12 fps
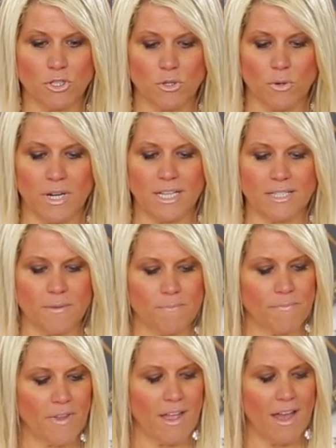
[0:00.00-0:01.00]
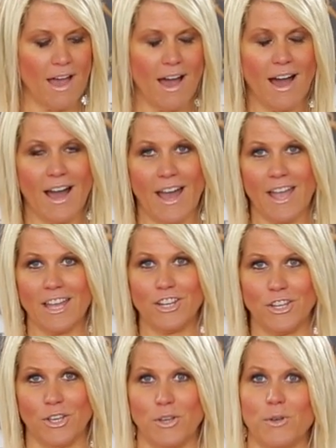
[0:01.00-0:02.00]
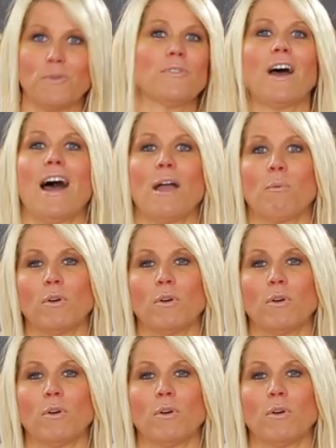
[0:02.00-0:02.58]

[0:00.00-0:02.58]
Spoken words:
Stories, I knew that I